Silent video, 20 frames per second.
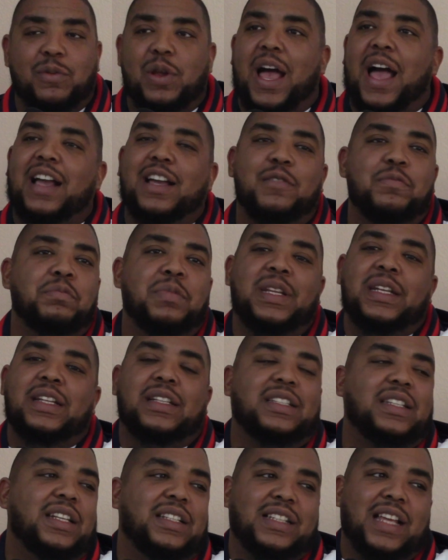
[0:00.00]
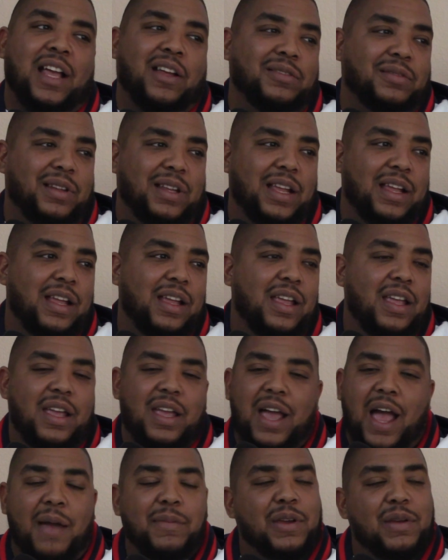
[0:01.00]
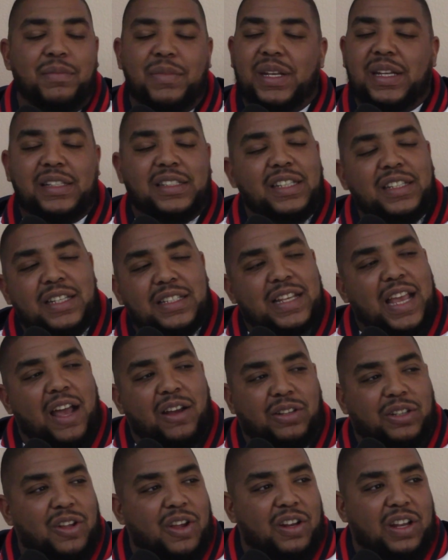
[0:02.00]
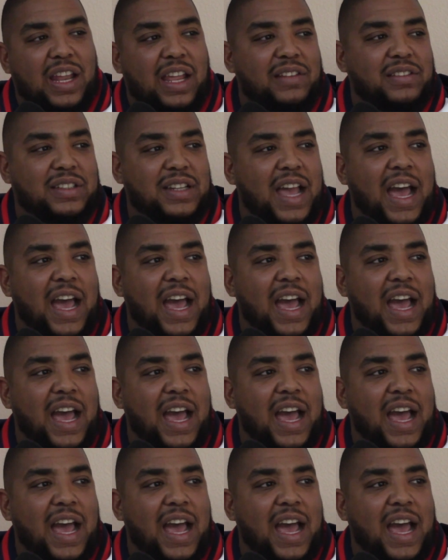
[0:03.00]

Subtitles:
I'm committed to this I'm committed to this outlaw lifestyle.